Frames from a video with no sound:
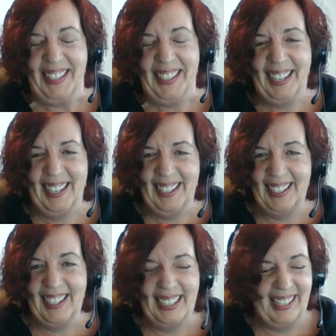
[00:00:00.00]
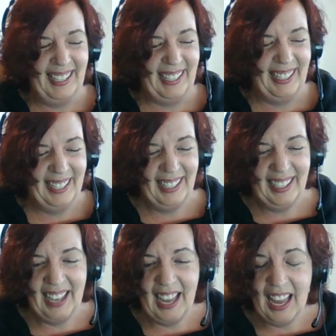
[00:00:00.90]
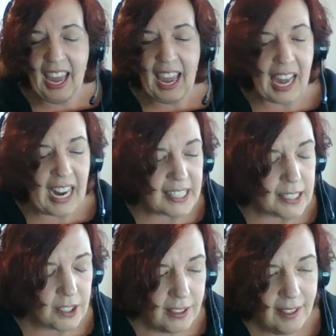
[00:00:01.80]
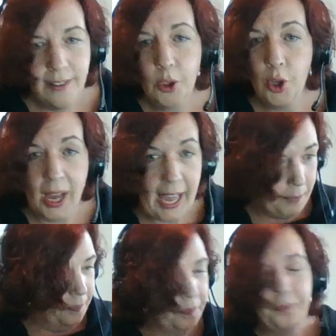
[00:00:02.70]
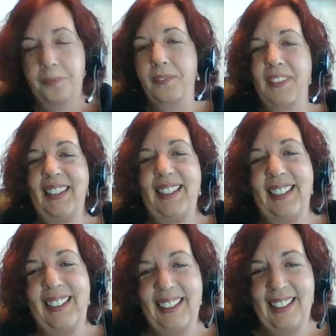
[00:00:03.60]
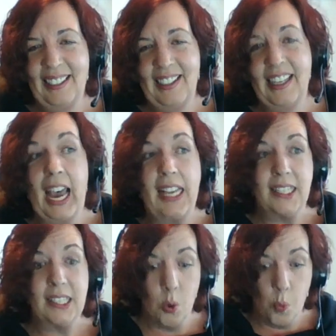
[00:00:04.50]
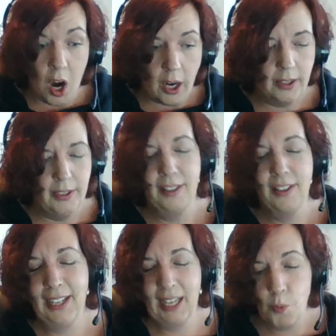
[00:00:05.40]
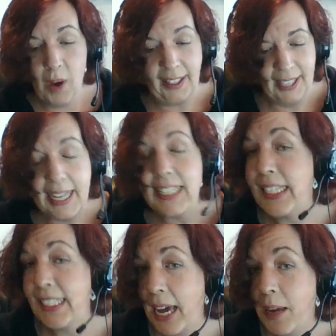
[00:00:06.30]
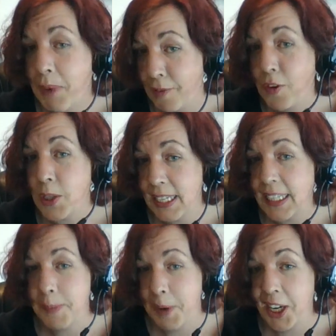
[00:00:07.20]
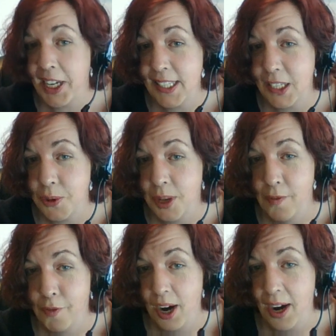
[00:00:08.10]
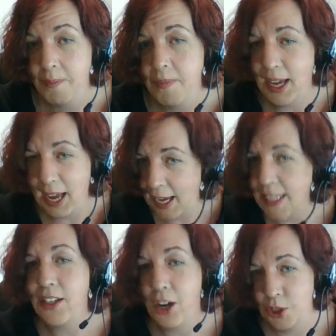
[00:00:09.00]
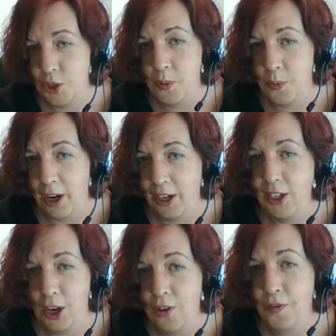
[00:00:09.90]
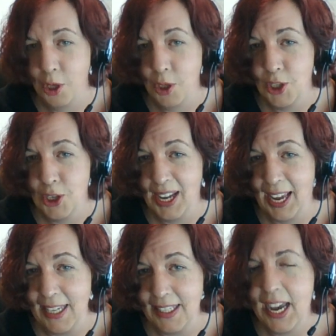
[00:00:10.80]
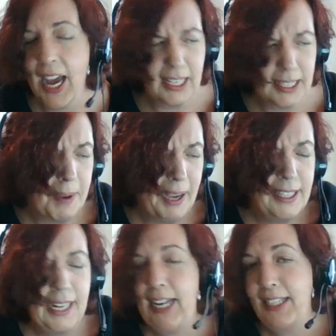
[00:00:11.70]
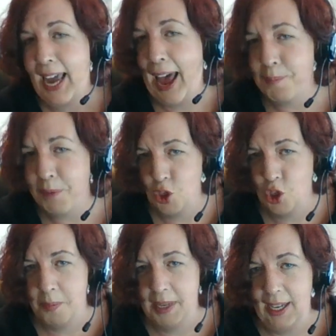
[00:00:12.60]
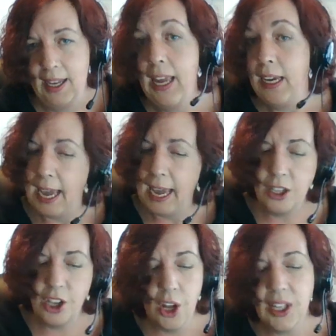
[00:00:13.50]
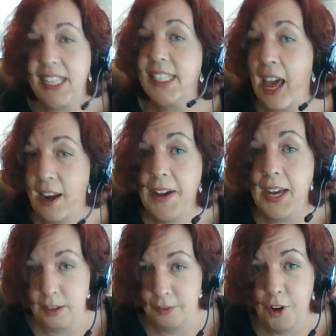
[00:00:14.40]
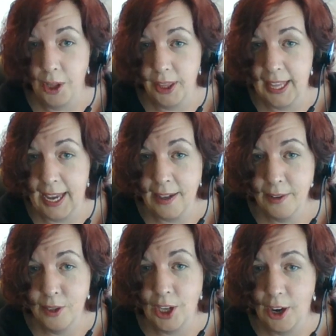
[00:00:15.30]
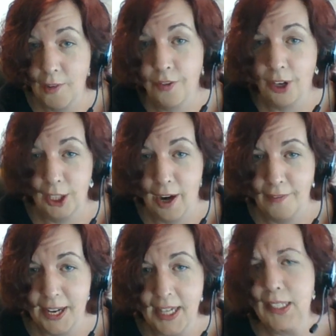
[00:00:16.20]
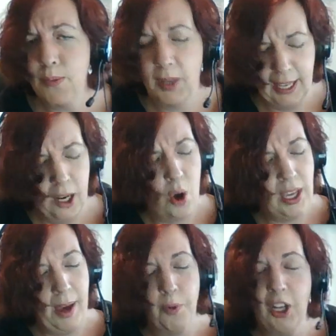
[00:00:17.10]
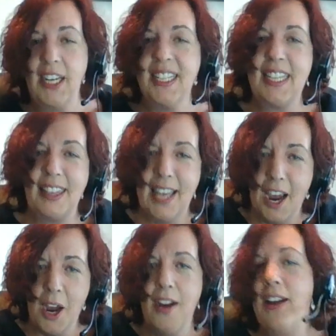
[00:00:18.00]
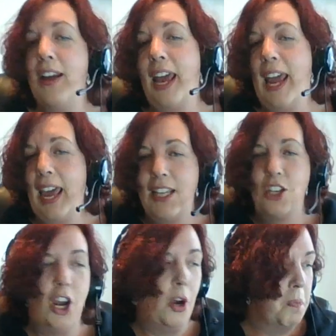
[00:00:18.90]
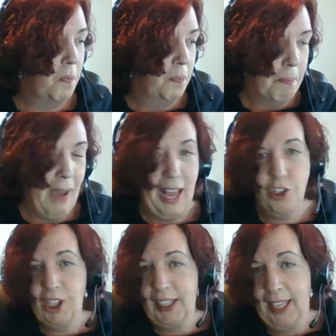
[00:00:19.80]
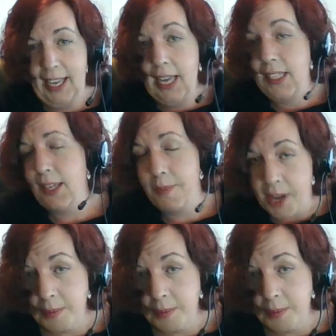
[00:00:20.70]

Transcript: and, and it's, go ahead. The work. Yes, the work well, like as I said, my first experience at doing the forum, I did not do the work, you know, the first two days. I expected it to happen to me. And, you know, that's kind of a default thing, you know, for a lot of us. We think, oh, yeah, we're going to sit there and, you know, magically, and sometimes that